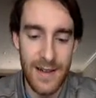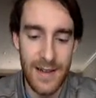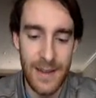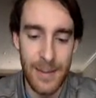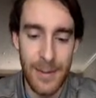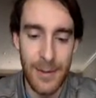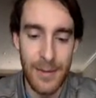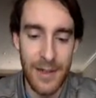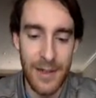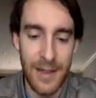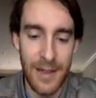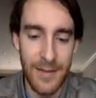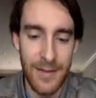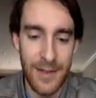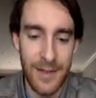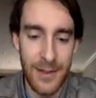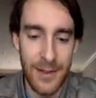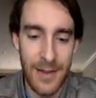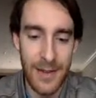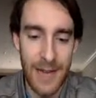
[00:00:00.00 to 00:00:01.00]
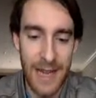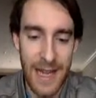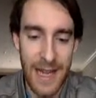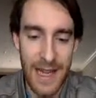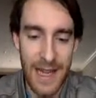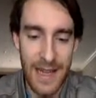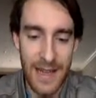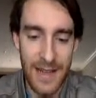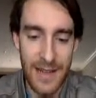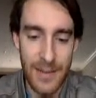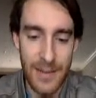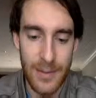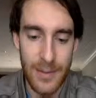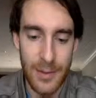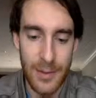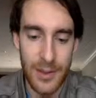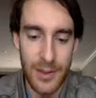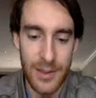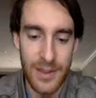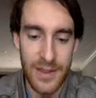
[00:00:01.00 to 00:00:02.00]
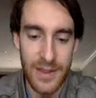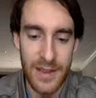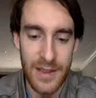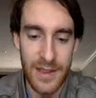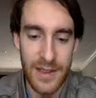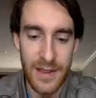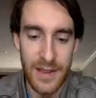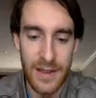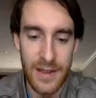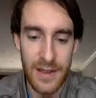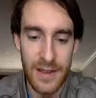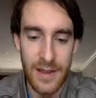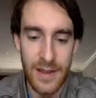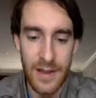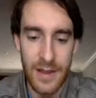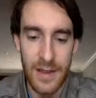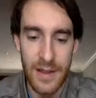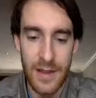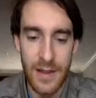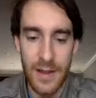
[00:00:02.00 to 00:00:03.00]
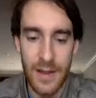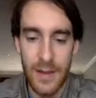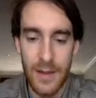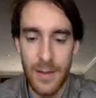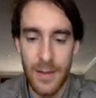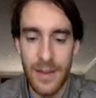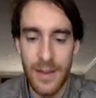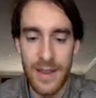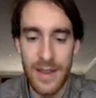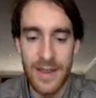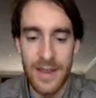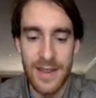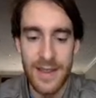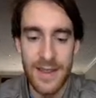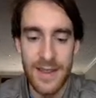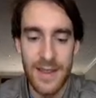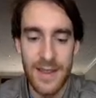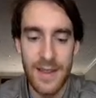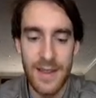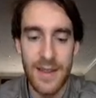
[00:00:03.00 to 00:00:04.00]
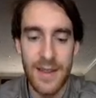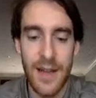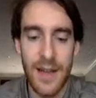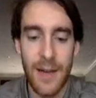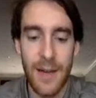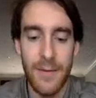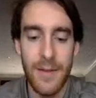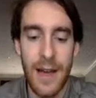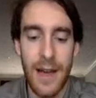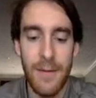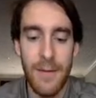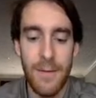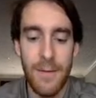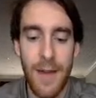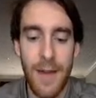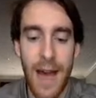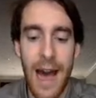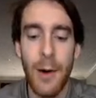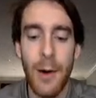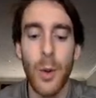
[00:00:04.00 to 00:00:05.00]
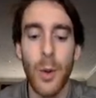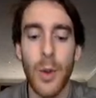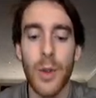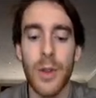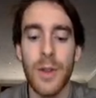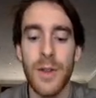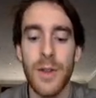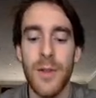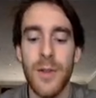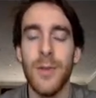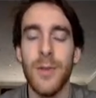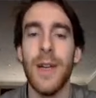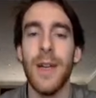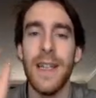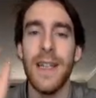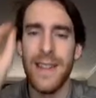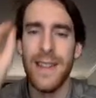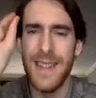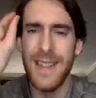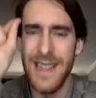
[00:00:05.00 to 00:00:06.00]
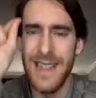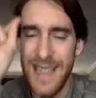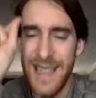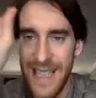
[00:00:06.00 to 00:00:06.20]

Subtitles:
let me write it for you, an emergency, because of that vowel, right? The